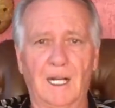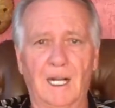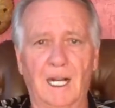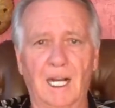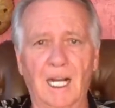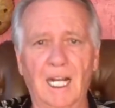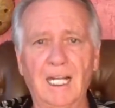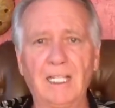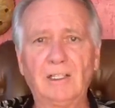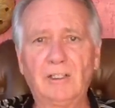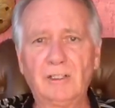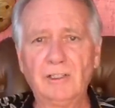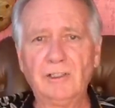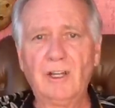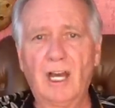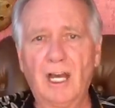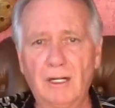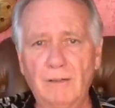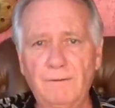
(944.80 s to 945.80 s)
I
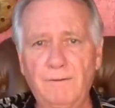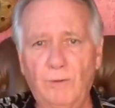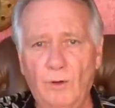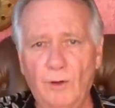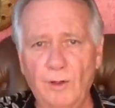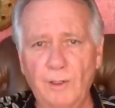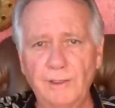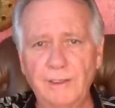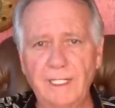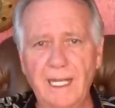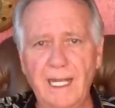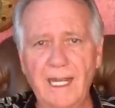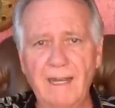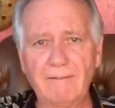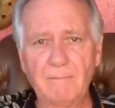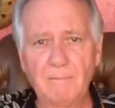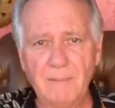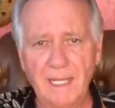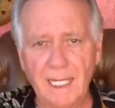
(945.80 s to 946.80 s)
could not afford to
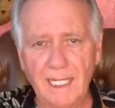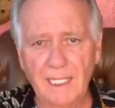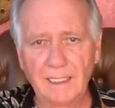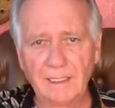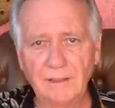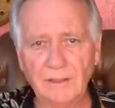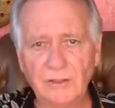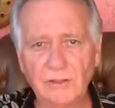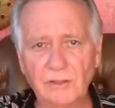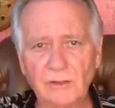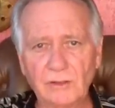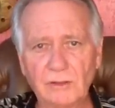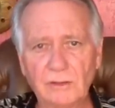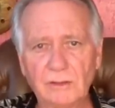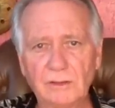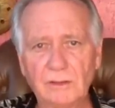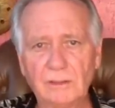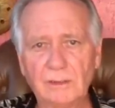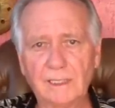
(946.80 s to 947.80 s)
have maids
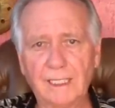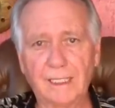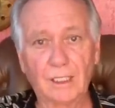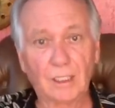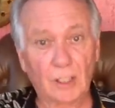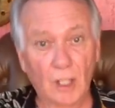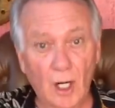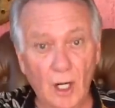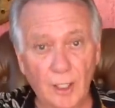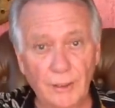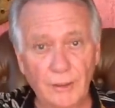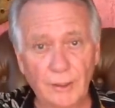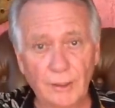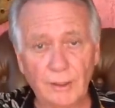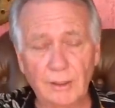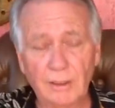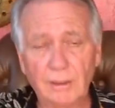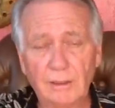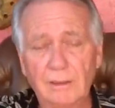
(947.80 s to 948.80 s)
and a
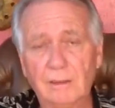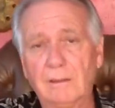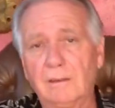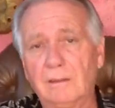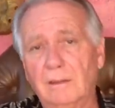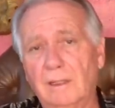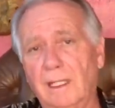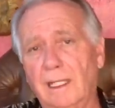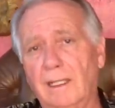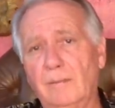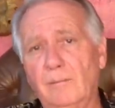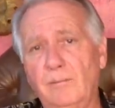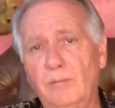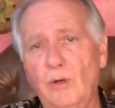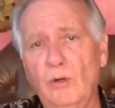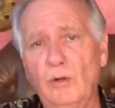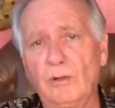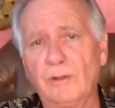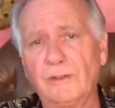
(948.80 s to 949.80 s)
gardener and
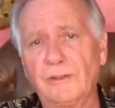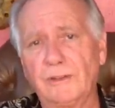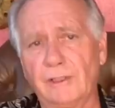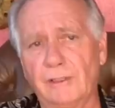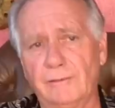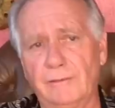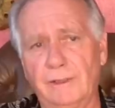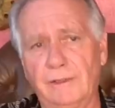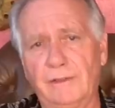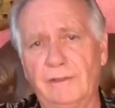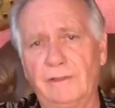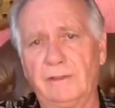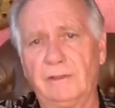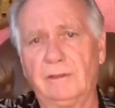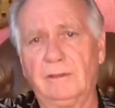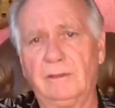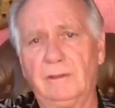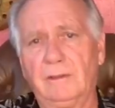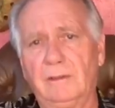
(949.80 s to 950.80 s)
pool
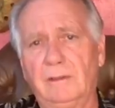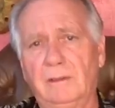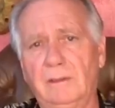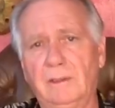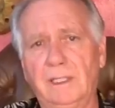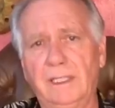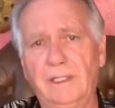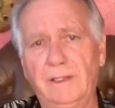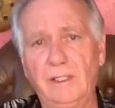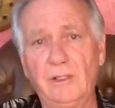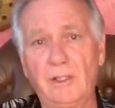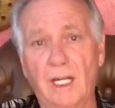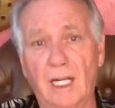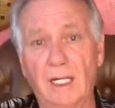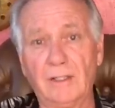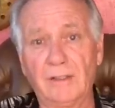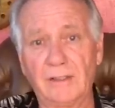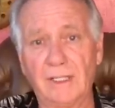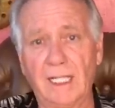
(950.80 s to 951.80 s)
service in the
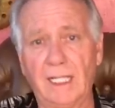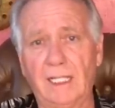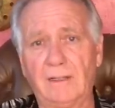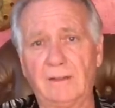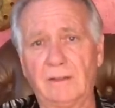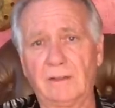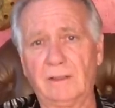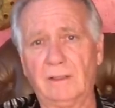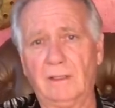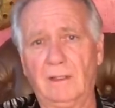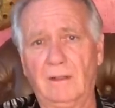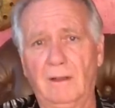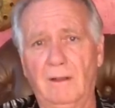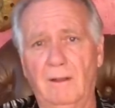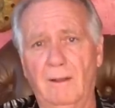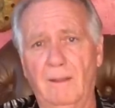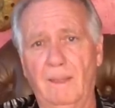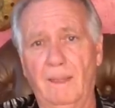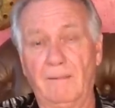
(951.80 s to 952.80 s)
United States.
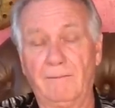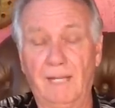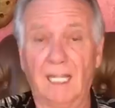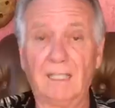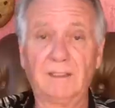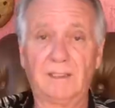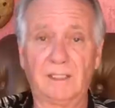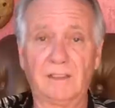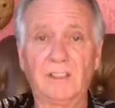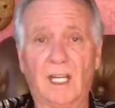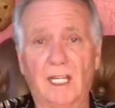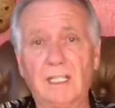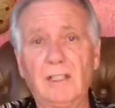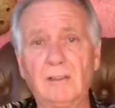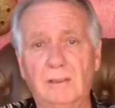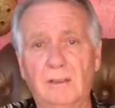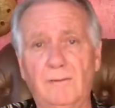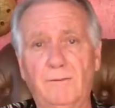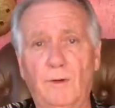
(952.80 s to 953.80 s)
Fact is, I
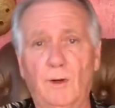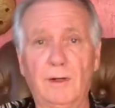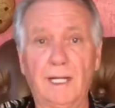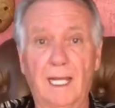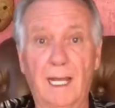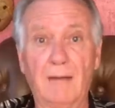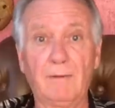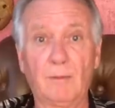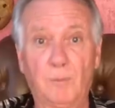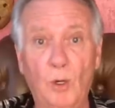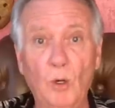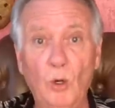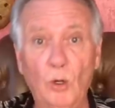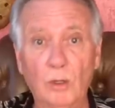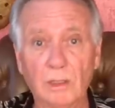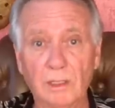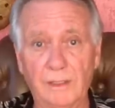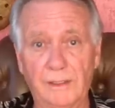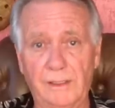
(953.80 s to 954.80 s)
couldn't afford to have a
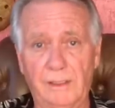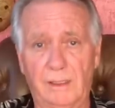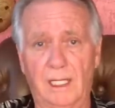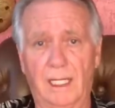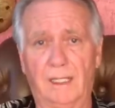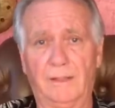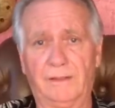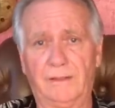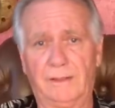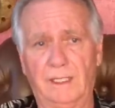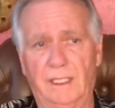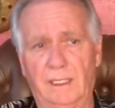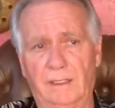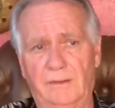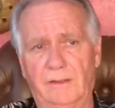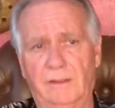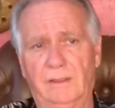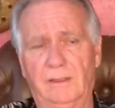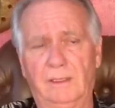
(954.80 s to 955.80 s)
pool in the United
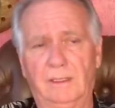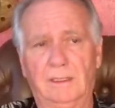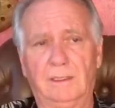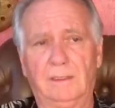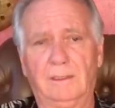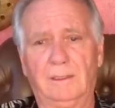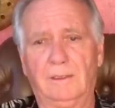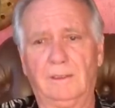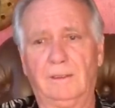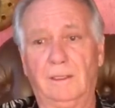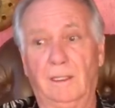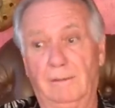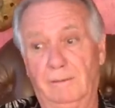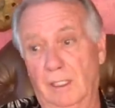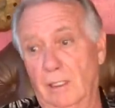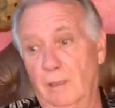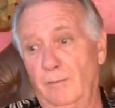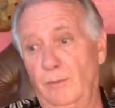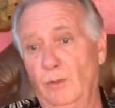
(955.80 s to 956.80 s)
States.
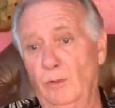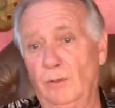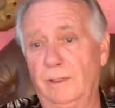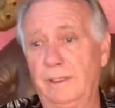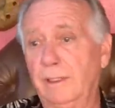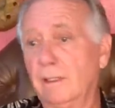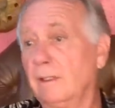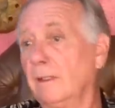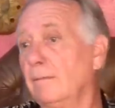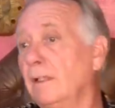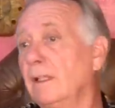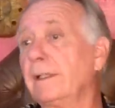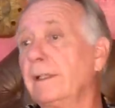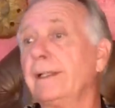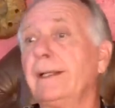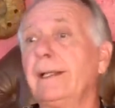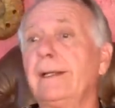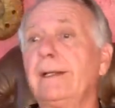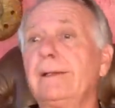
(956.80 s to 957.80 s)
I've got a pool here, I'm
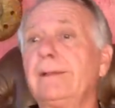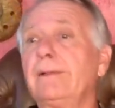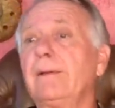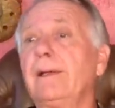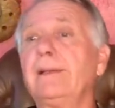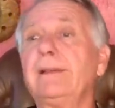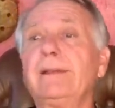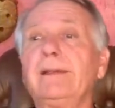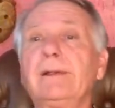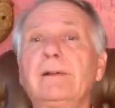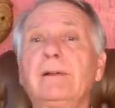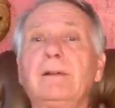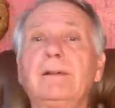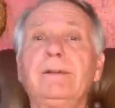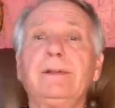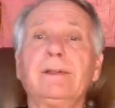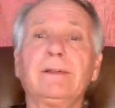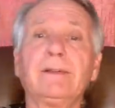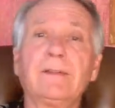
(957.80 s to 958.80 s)
looking at it. It's right there
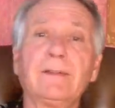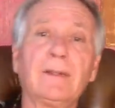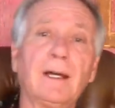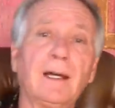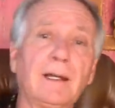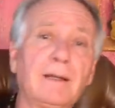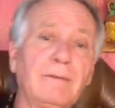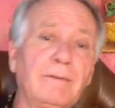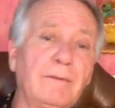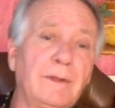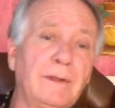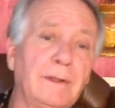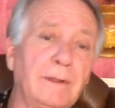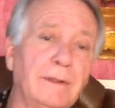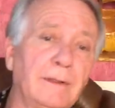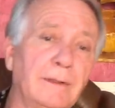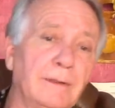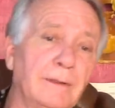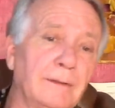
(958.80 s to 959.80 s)
on the other side of
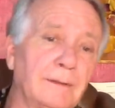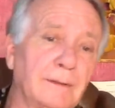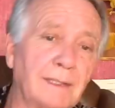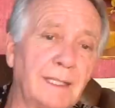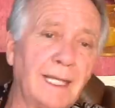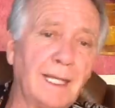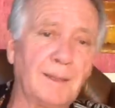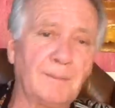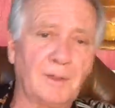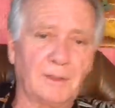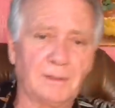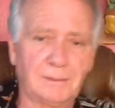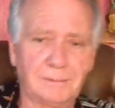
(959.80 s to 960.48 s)
the camera.